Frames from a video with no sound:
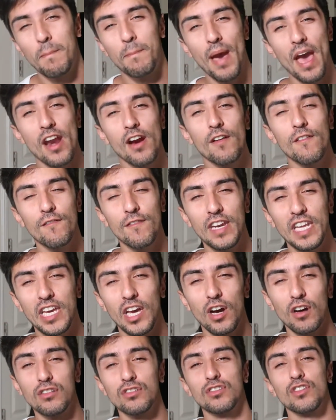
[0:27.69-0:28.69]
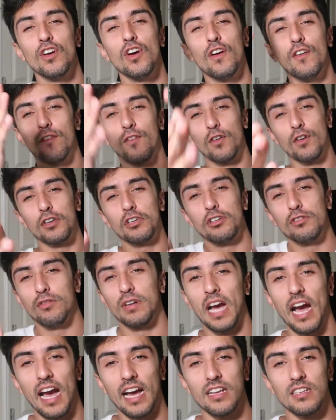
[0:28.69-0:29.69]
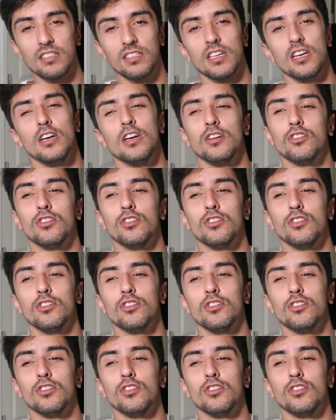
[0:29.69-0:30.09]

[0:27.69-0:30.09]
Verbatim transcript: better videos for you guys.